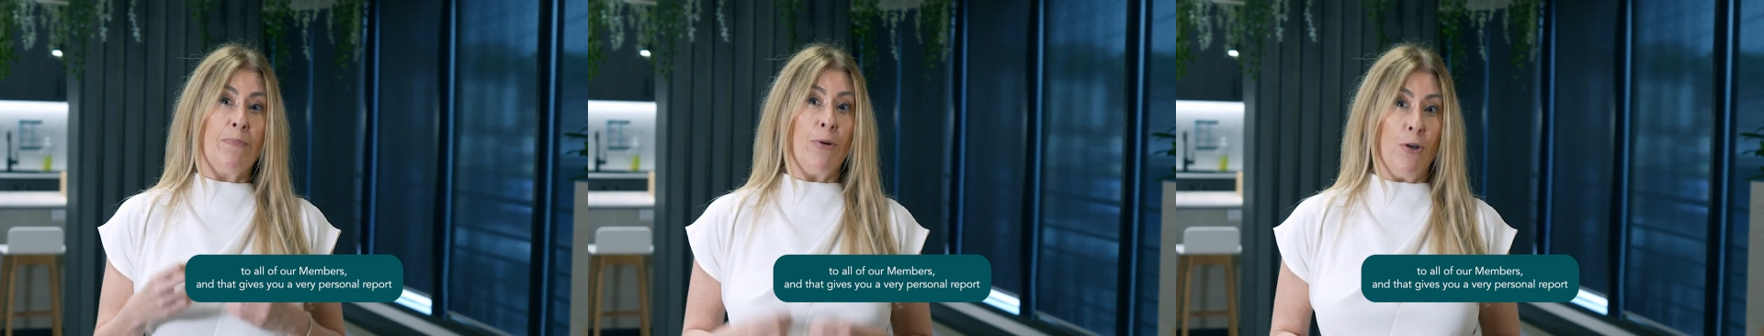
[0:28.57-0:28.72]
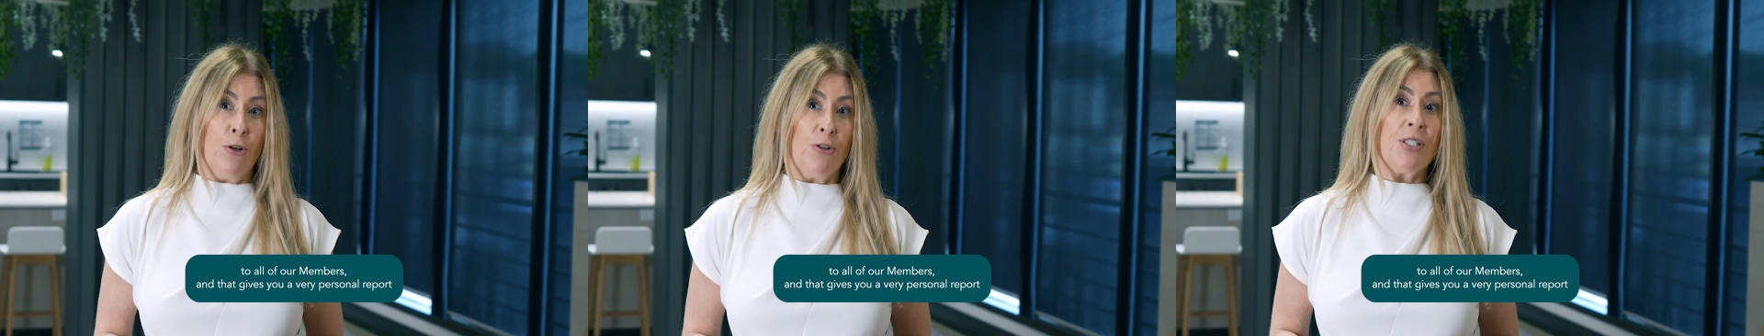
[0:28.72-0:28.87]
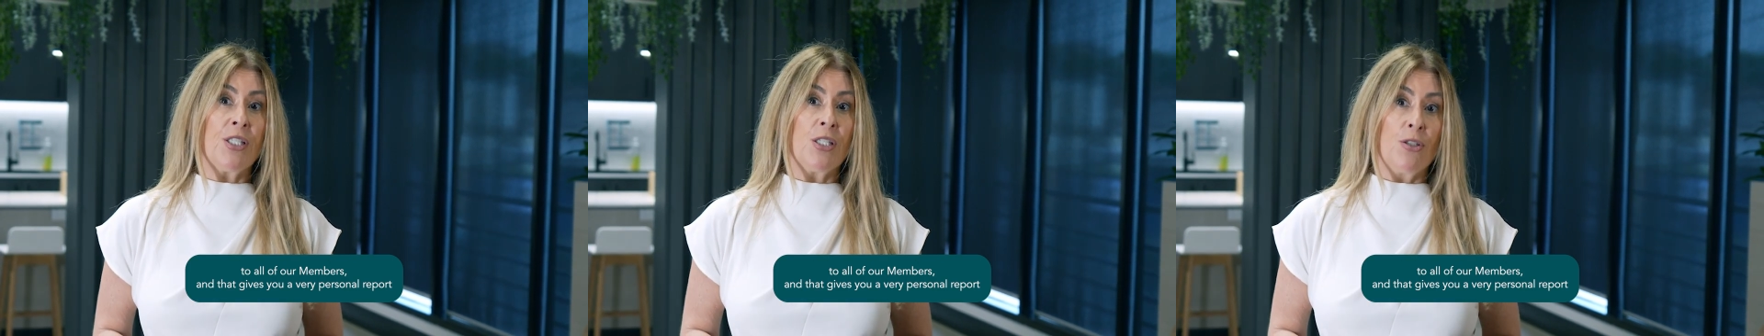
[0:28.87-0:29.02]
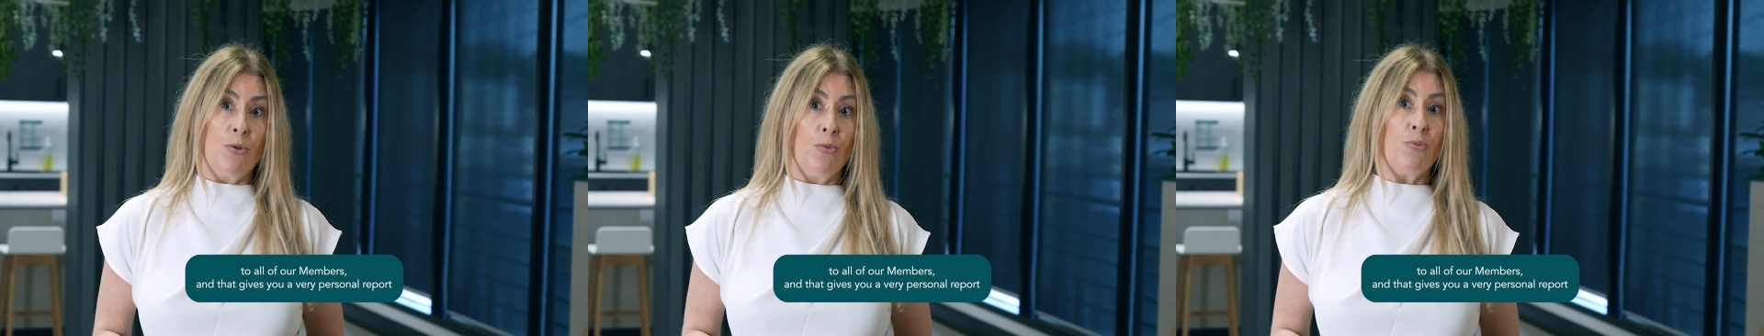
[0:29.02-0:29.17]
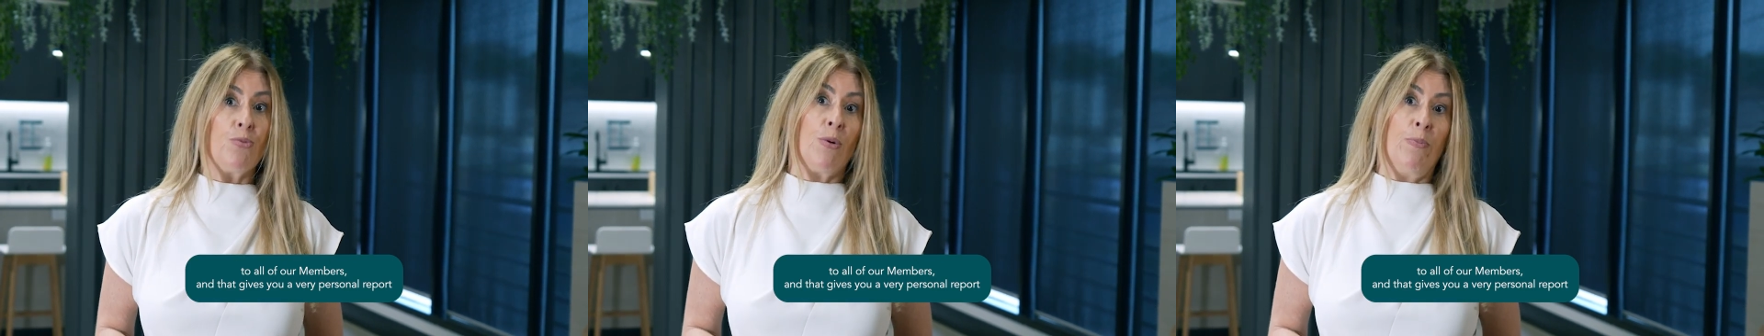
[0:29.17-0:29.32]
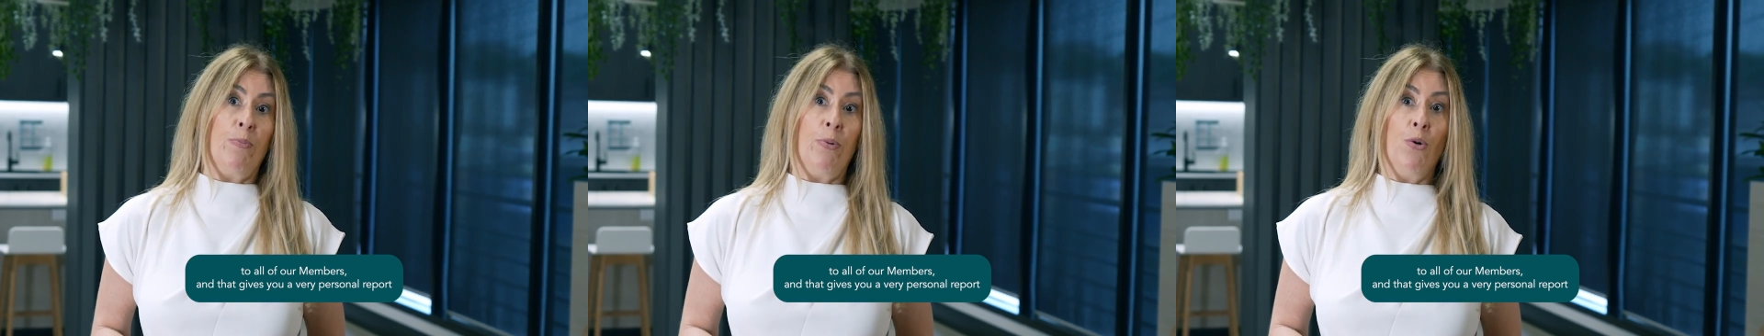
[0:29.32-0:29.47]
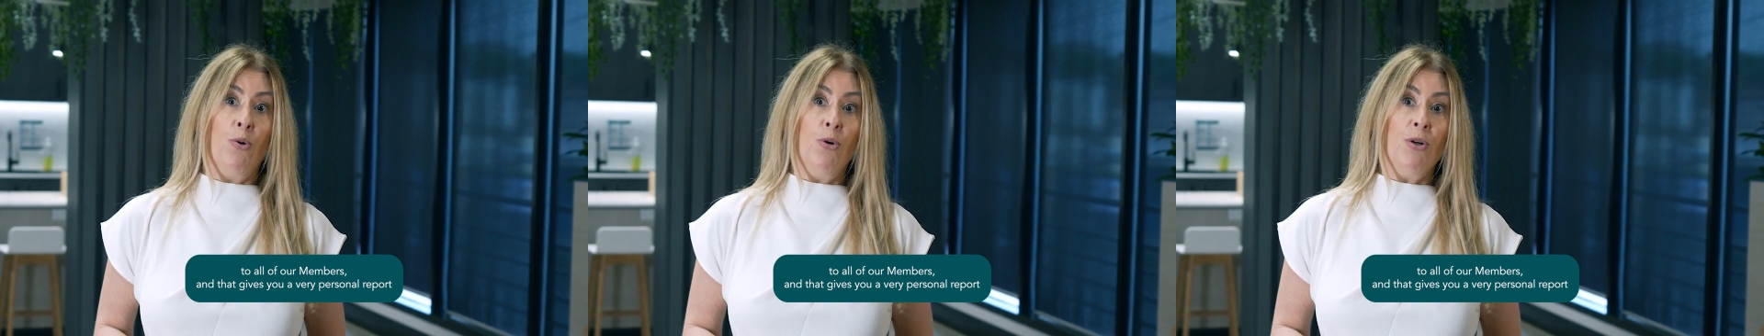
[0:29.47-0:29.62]
personal
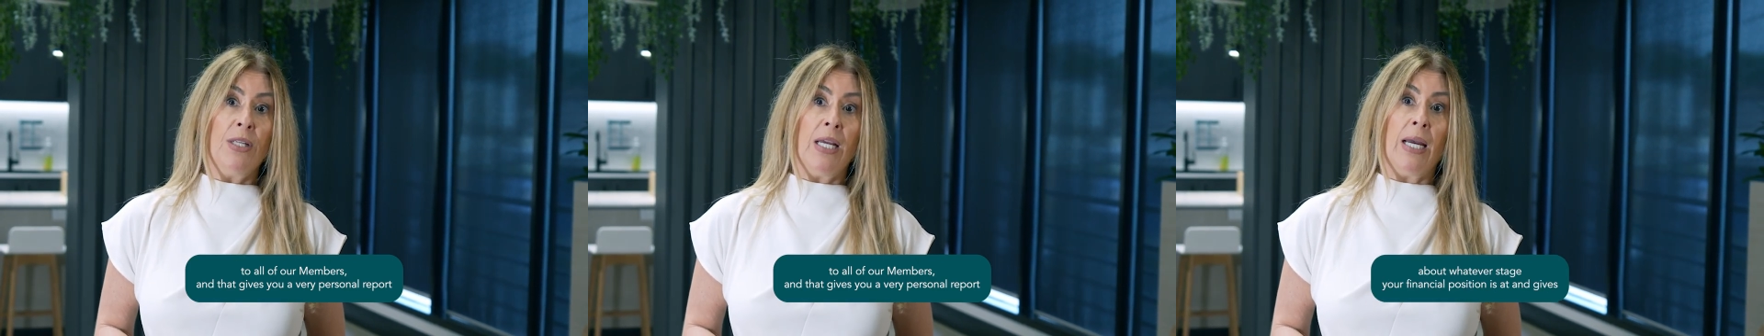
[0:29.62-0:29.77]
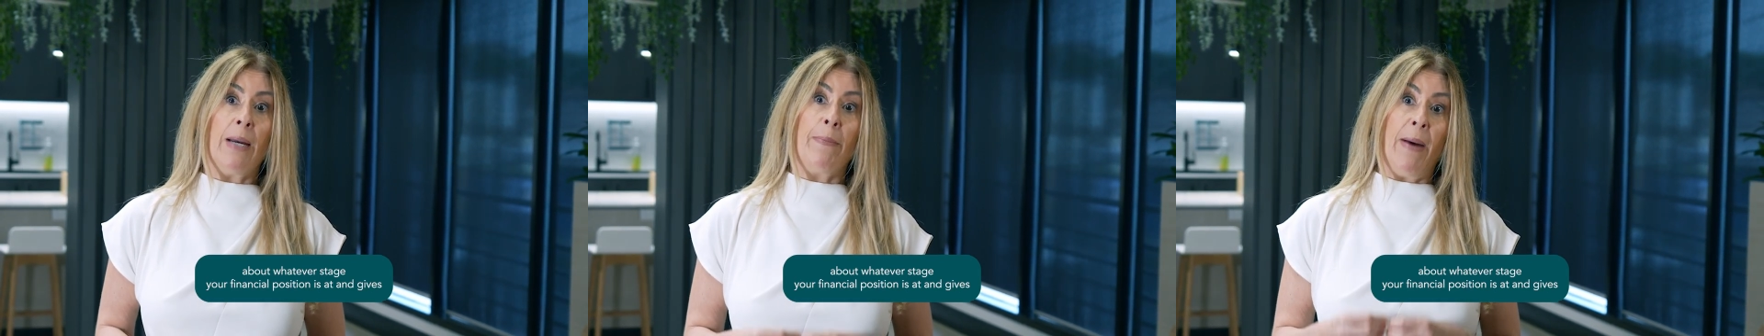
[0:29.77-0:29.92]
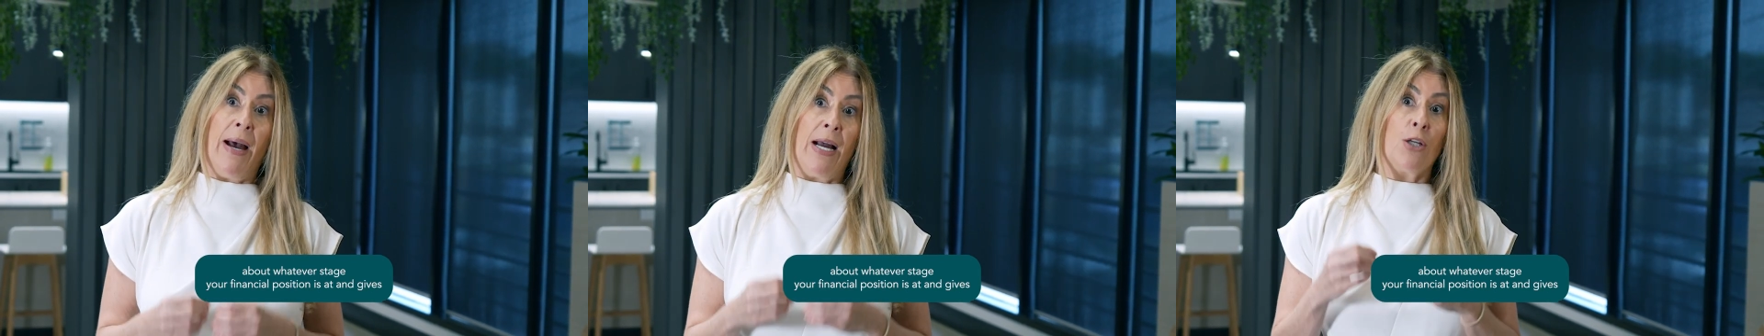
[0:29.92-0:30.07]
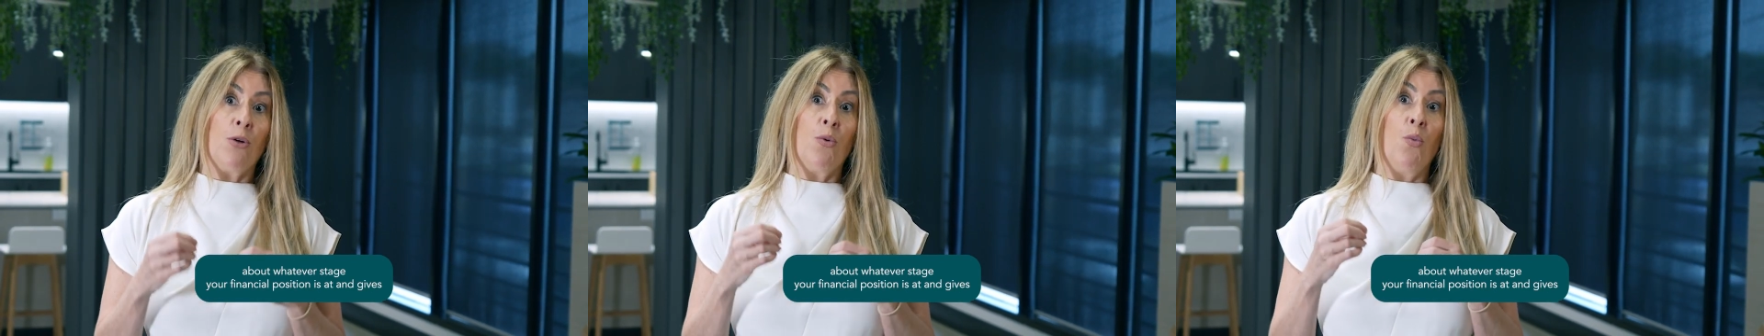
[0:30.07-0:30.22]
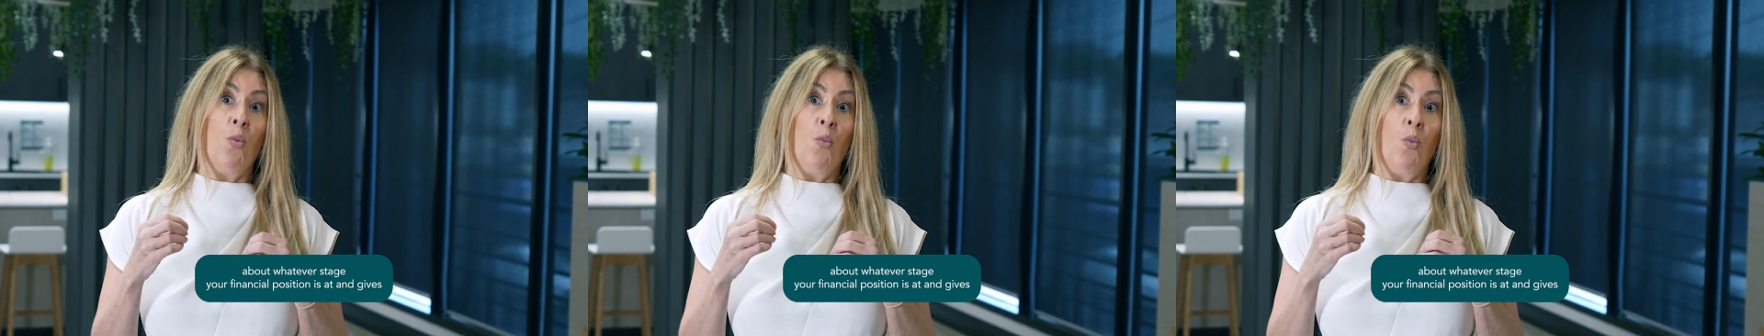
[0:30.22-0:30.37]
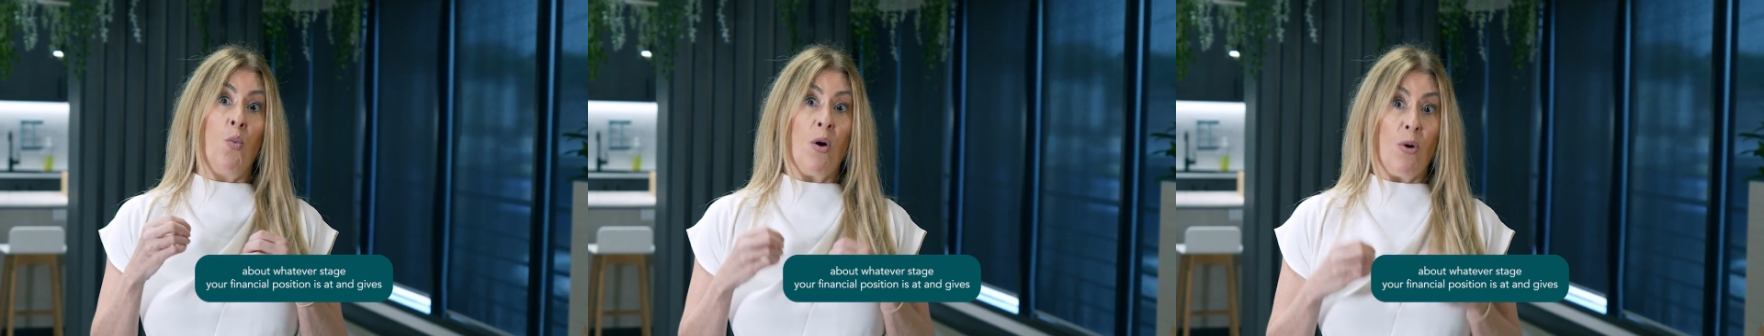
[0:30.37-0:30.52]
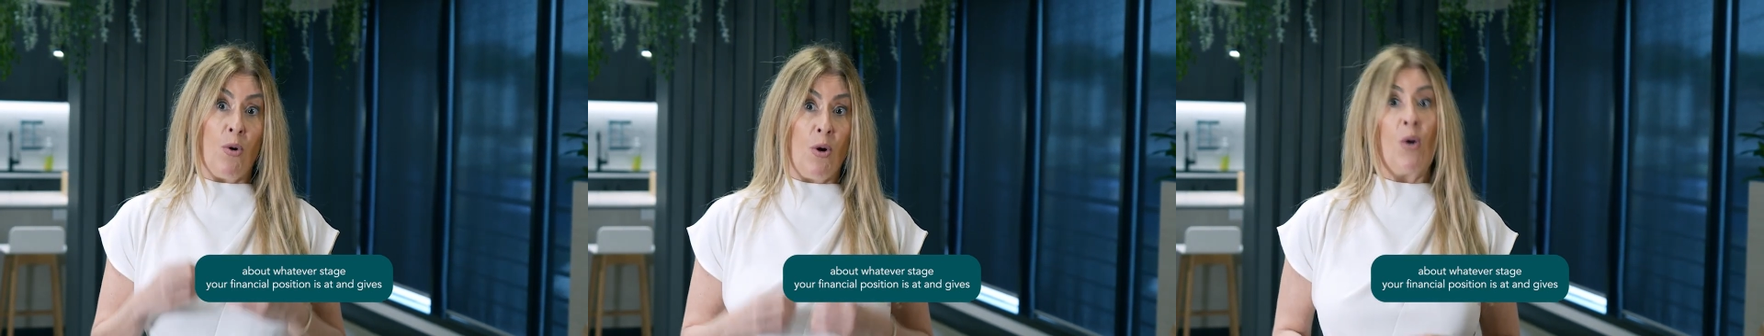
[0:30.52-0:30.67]
report about
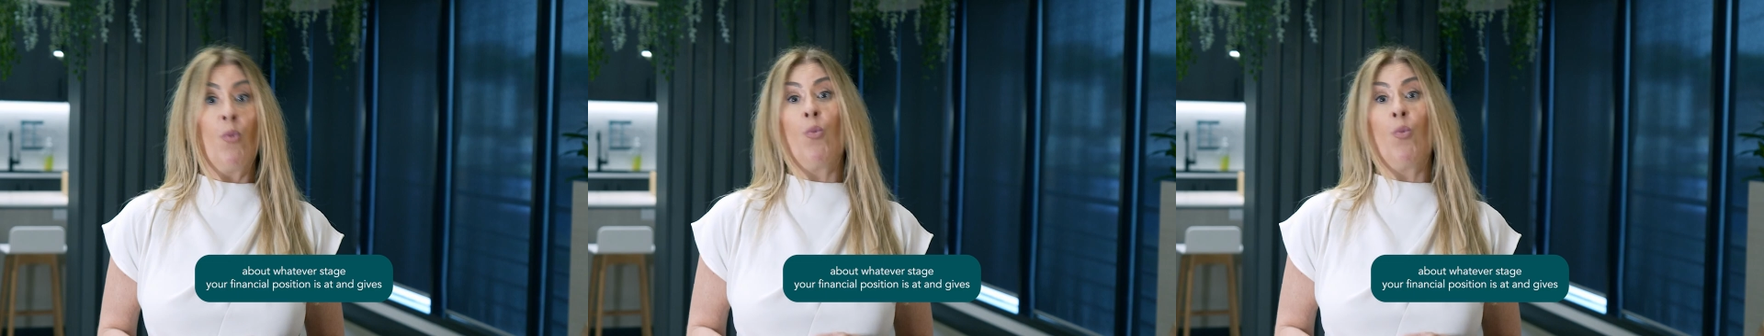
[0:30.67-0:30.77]
where,